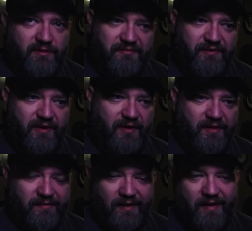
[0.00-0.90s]

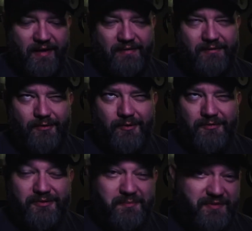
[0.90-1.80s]
I don't know
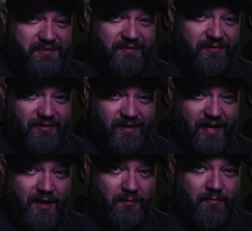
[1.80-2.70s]
specifically
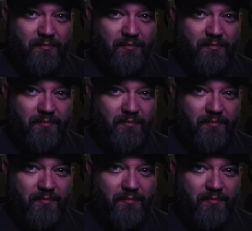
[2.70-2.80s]
how